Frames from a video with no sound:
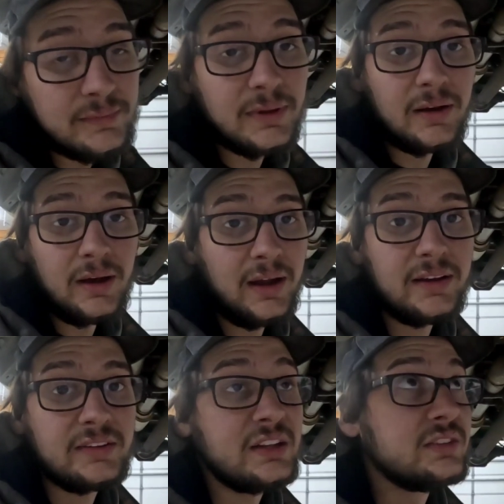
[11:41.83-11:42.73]
I
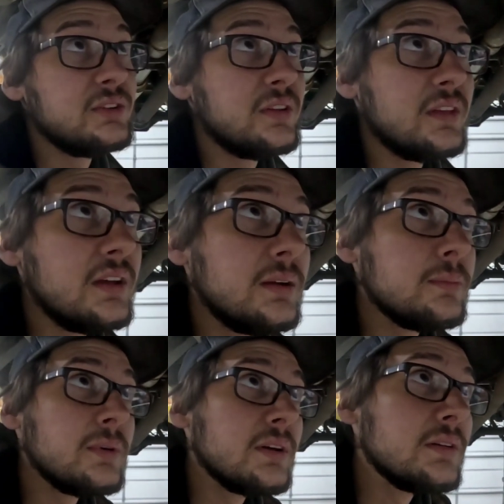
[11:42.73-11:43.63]
guess that's a good
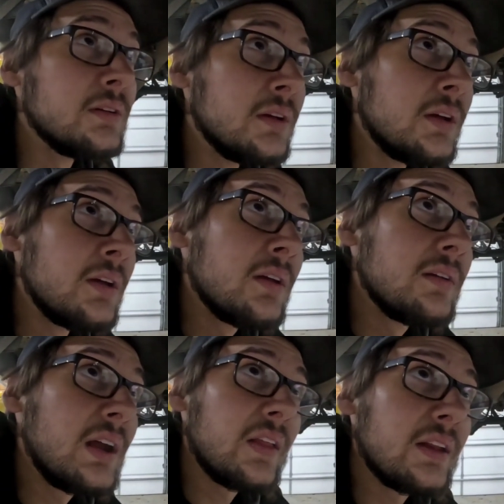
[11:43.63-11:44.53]
thing. But
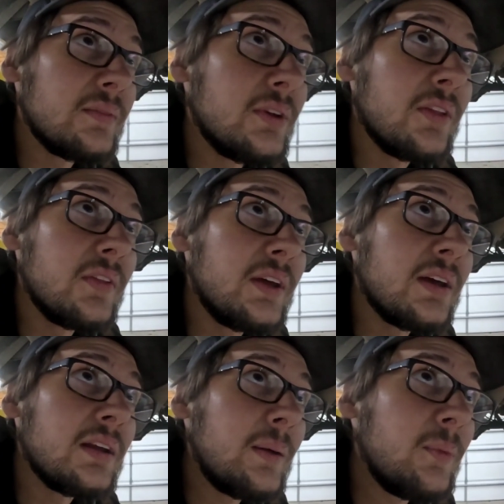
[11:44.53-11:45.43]
now that I've done
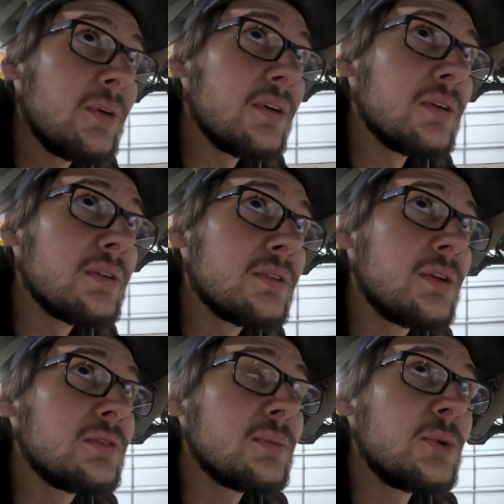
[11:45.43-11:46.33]
that, I'm gonna
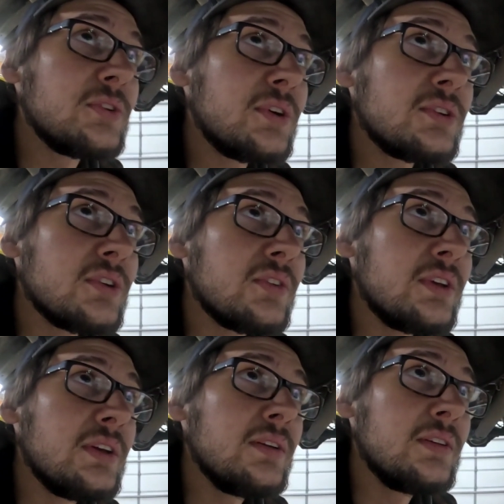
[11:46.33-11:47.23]
do some research and
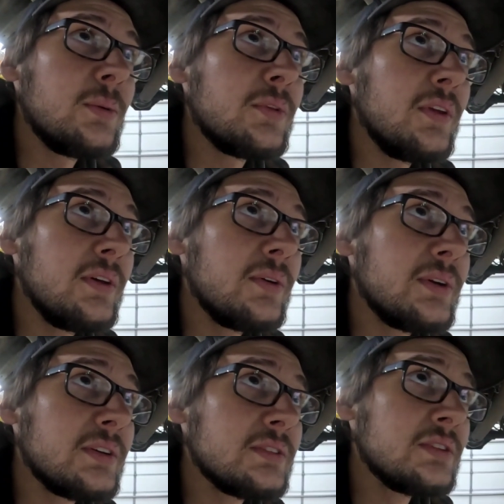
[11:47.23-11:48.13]
see what the deal
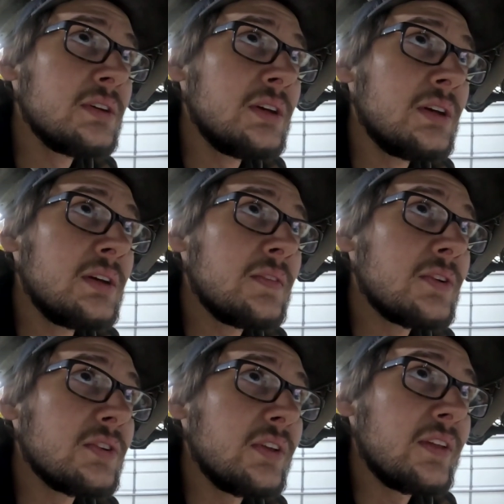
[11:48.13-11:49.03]
is. If
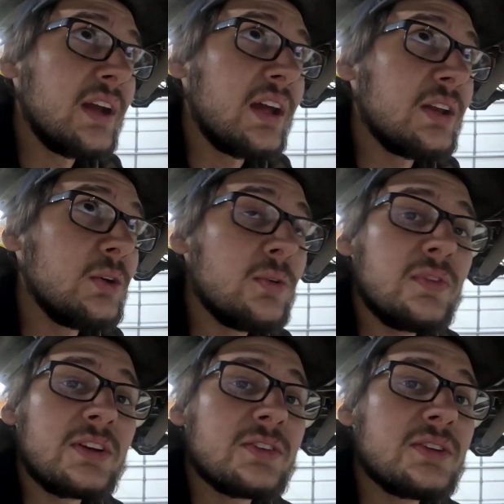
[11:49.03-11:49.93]
there's anything I can do to
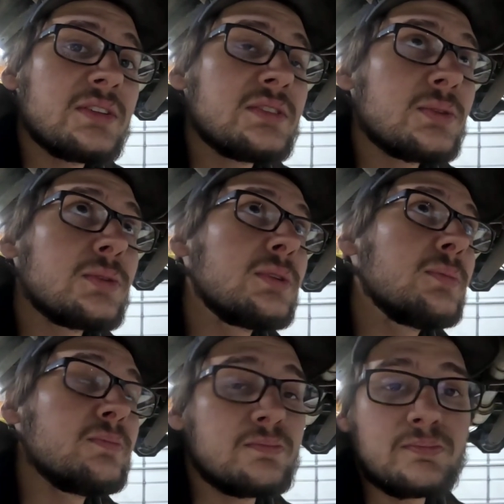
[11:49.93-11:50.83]
fix this, or
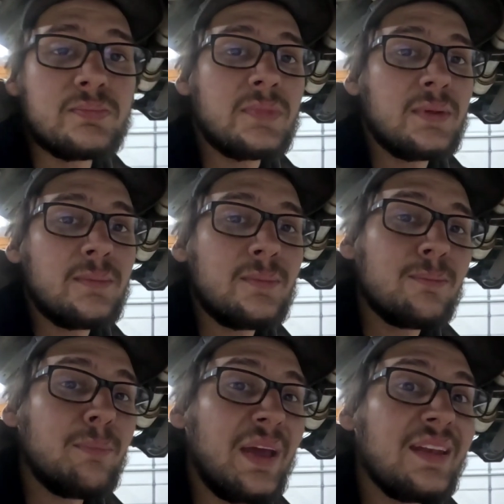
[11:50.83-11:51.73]

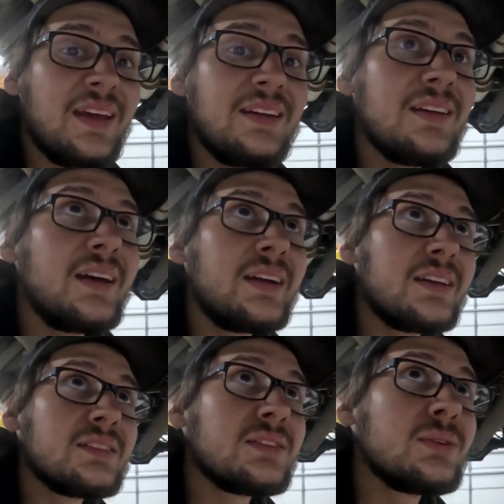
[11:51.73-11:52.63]
band-aid it, I
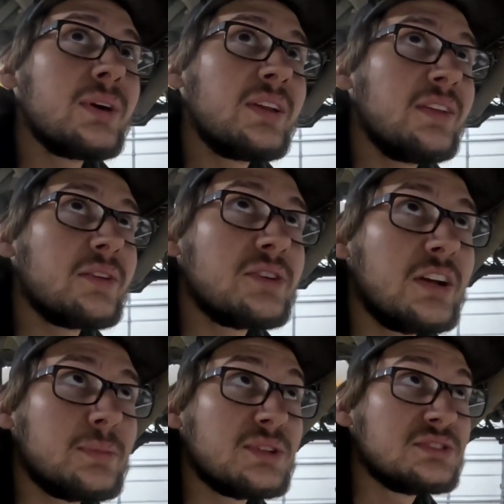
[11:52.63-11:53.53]
guess, until I get the other
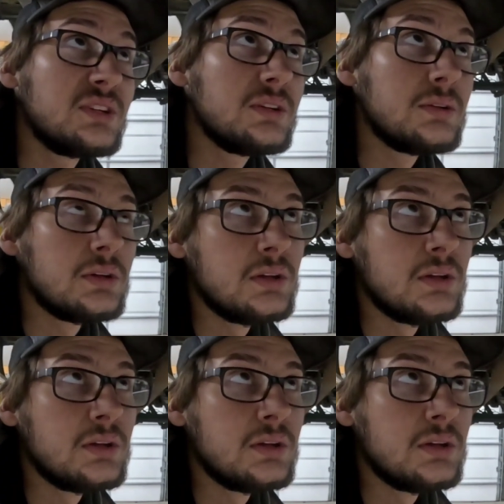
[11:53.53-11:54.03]
transmission in it.